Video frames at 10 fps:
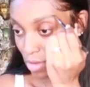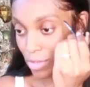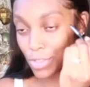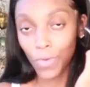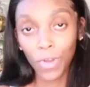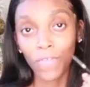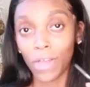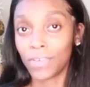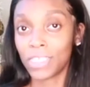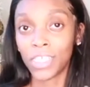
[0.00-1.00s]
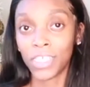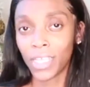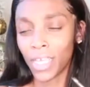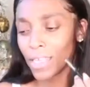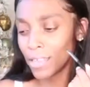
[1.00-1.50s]
12 hours each
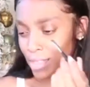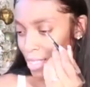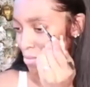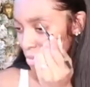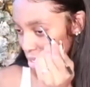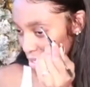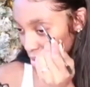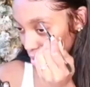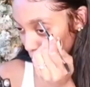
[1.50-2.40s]
day, easy money.